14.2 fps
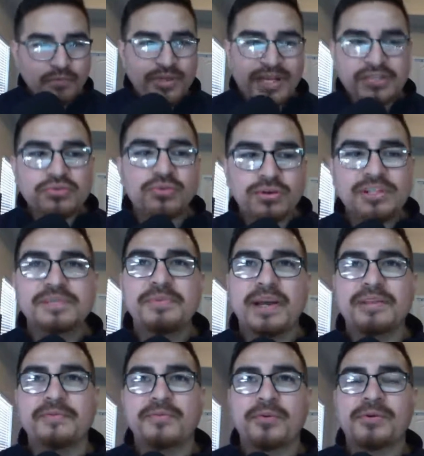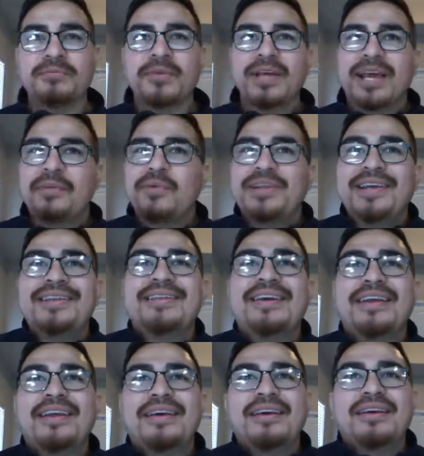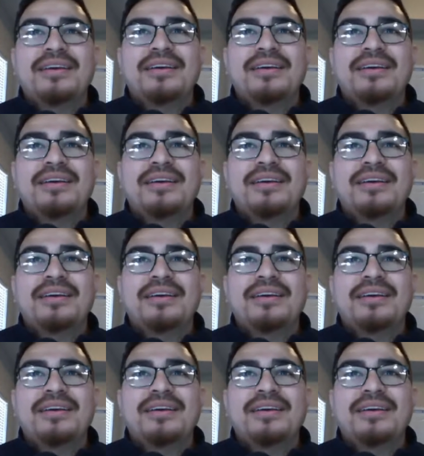That's what we were expecting from him, and we didn't get it.